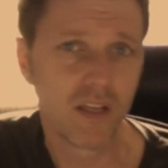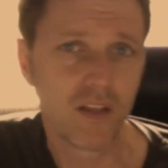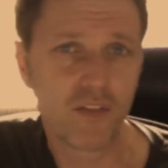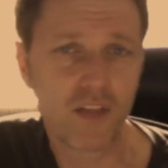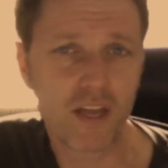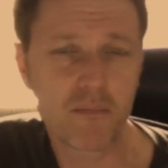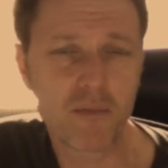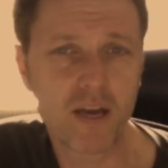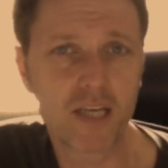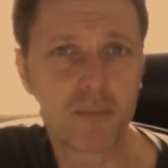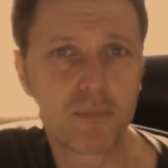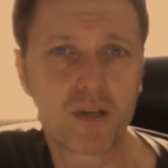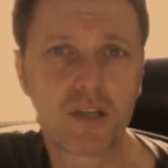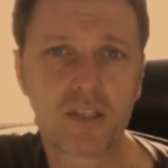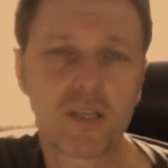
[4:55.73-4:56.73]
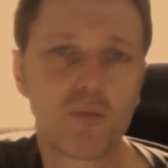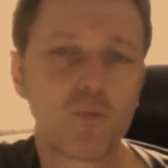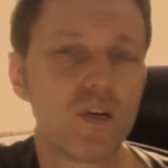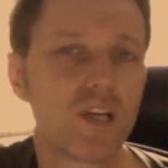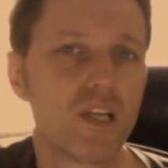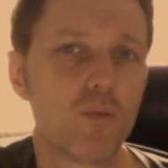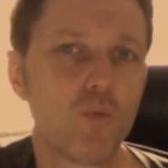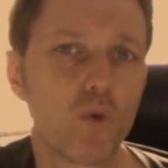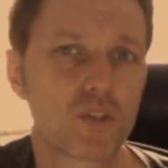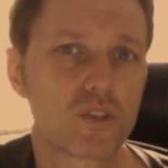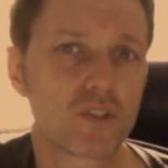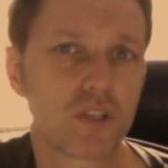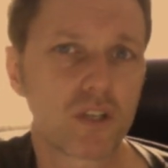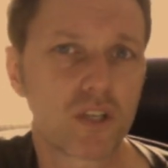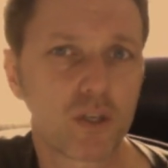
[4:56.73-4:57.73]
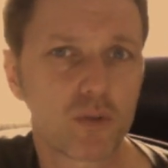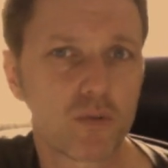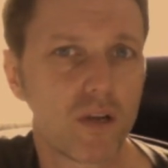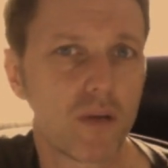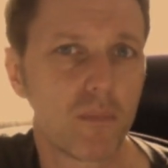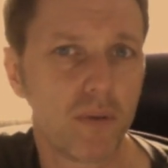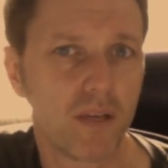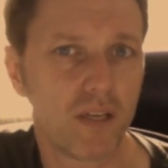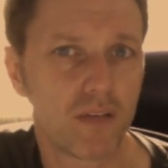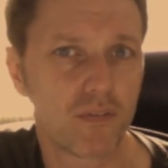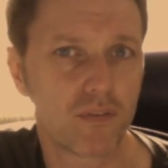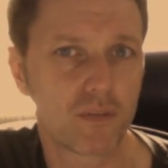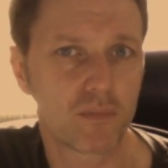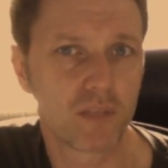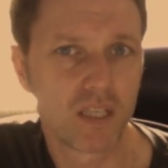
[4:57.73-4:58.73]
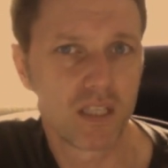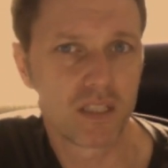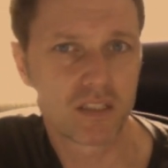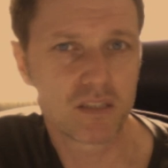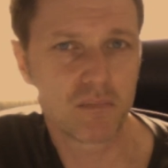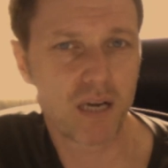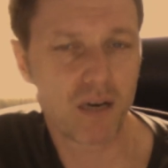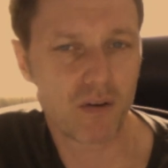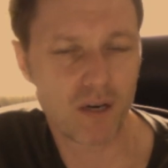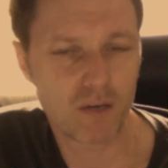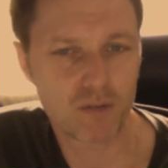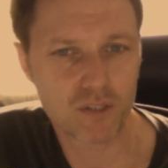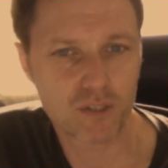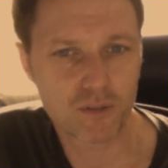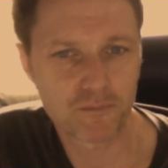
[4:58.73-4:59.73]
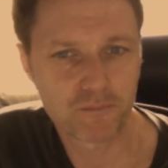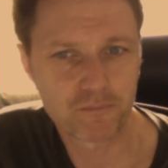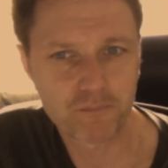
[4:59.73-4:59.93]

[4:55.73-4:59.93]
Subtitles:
they made, because it really wasn't a career peak for them to bow out on.